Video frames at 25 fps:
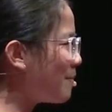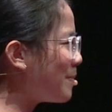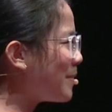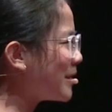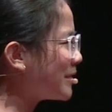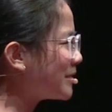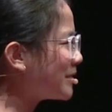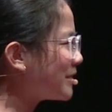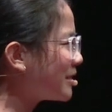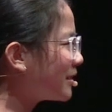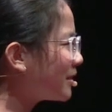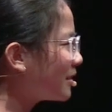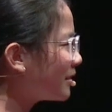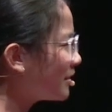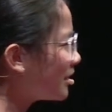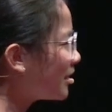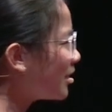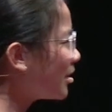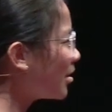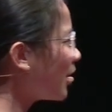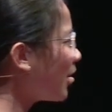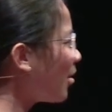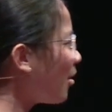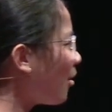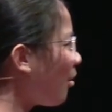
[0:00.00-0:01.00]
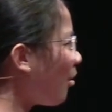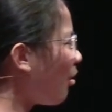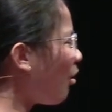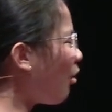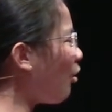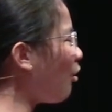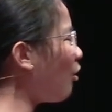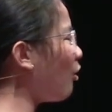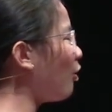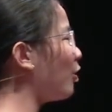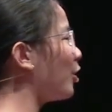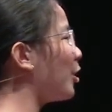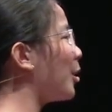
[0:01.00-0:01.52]
Basically,
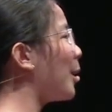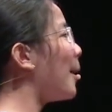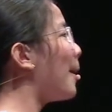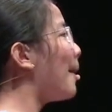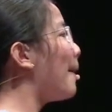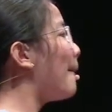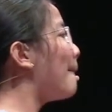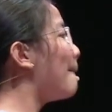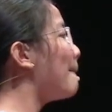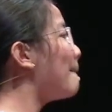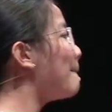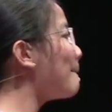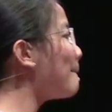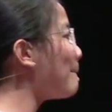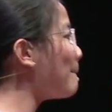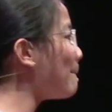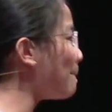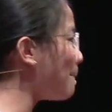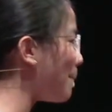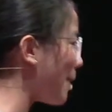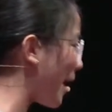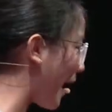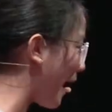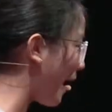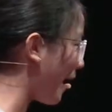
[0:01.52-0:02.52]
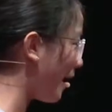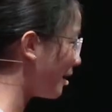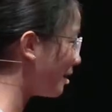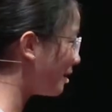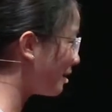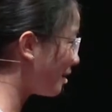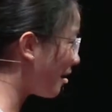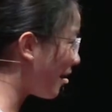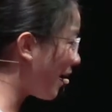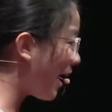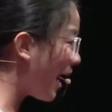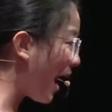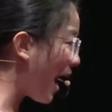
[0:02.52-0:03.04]
all bad.
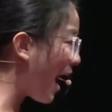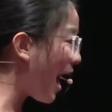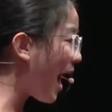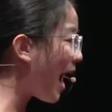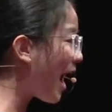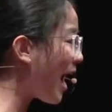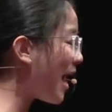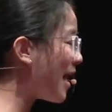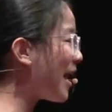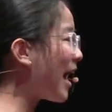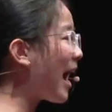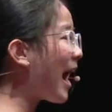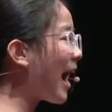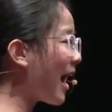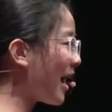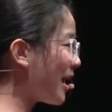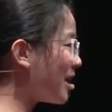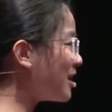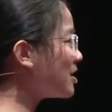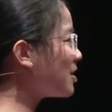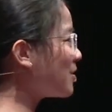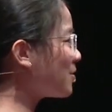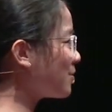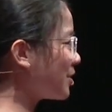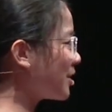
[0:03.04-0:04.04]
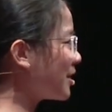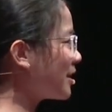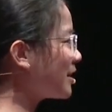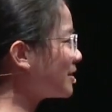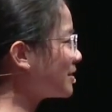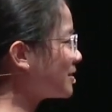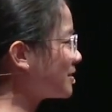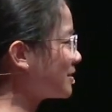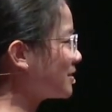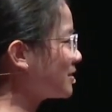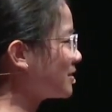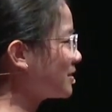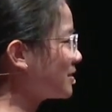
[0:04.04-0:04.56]
And I know
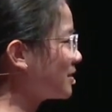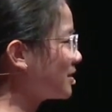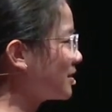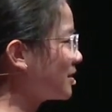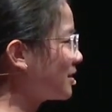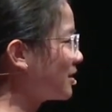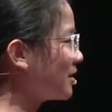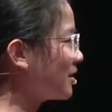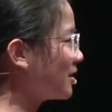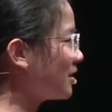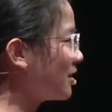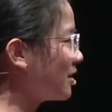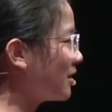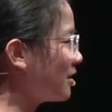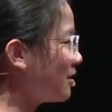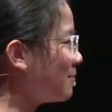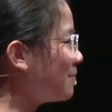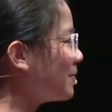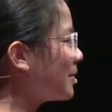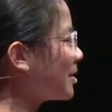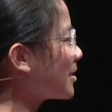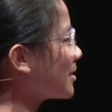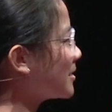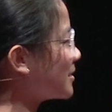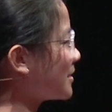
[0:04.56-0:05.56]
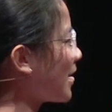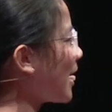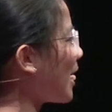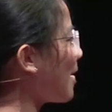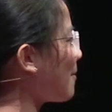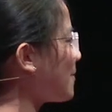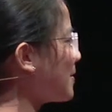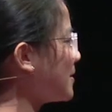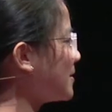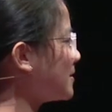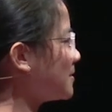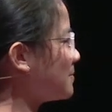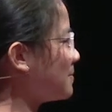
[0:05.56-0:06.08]
this because it
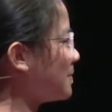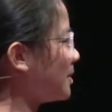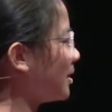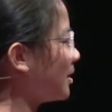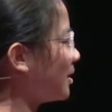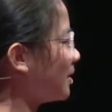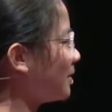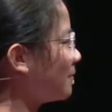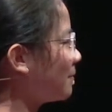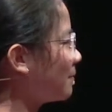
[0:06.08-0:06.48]
happened to me.